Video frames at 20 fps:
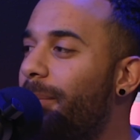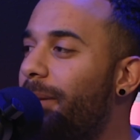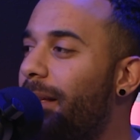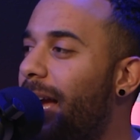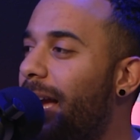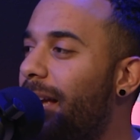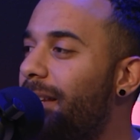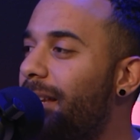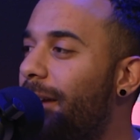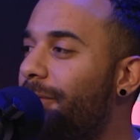Like
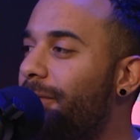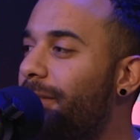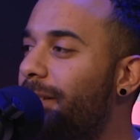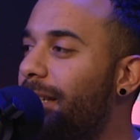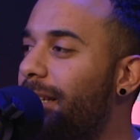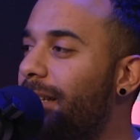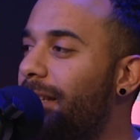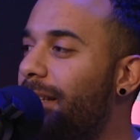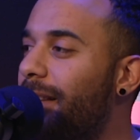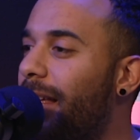I
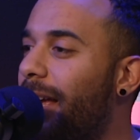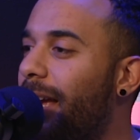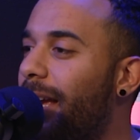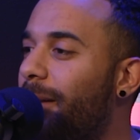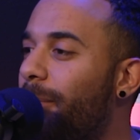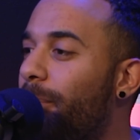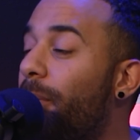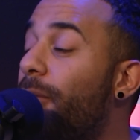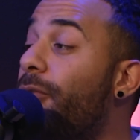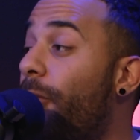definitely
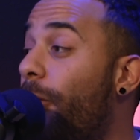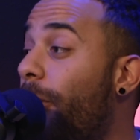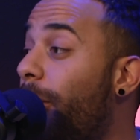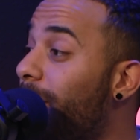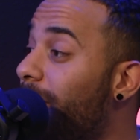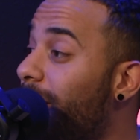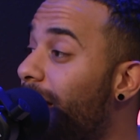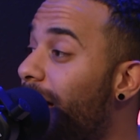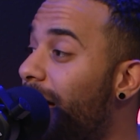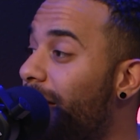like
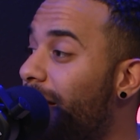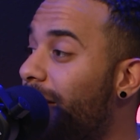performed a lot.